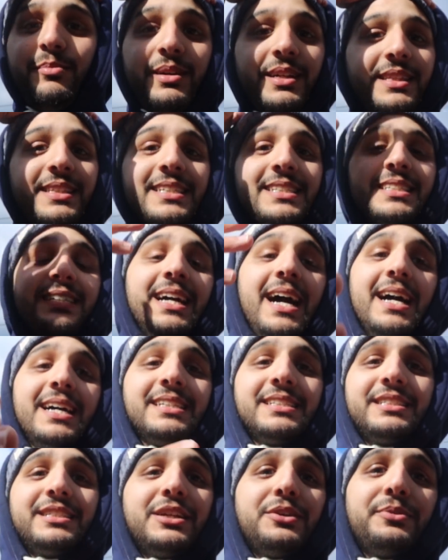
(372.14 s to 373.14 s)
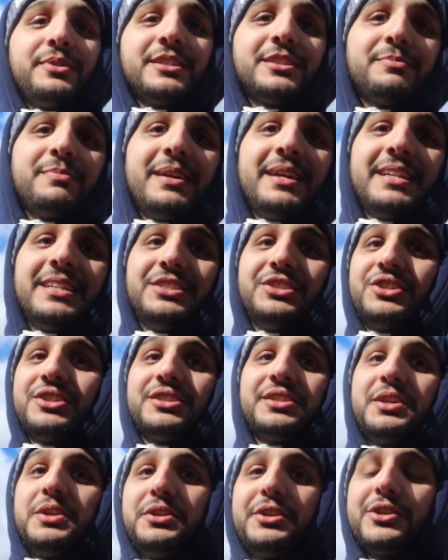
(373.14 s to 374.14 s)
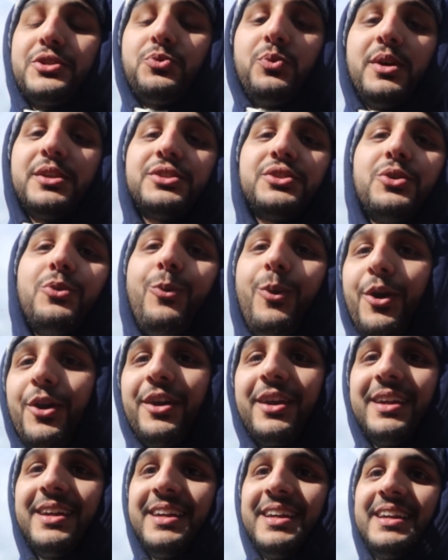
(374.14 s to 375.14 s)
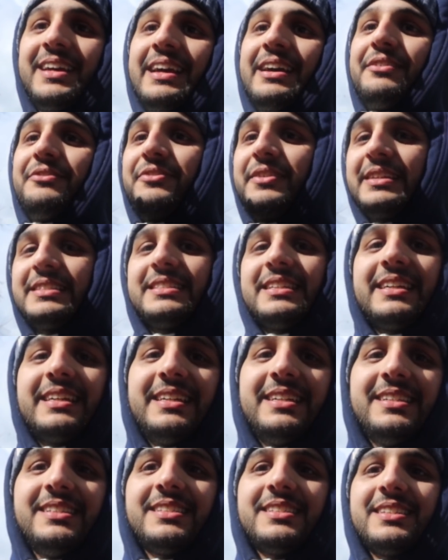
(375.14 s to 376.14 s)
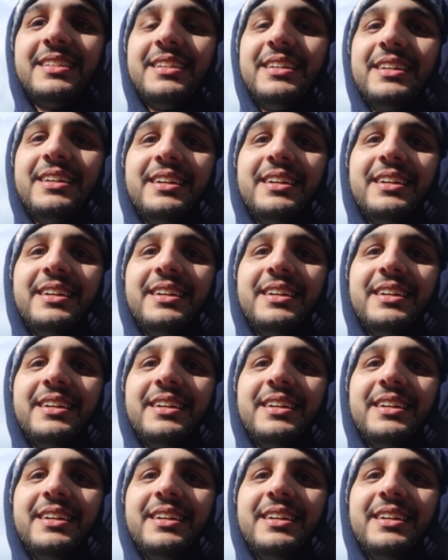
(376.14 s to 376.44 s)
but this guy is serious, man. He's just he just wants to work, fix the keys.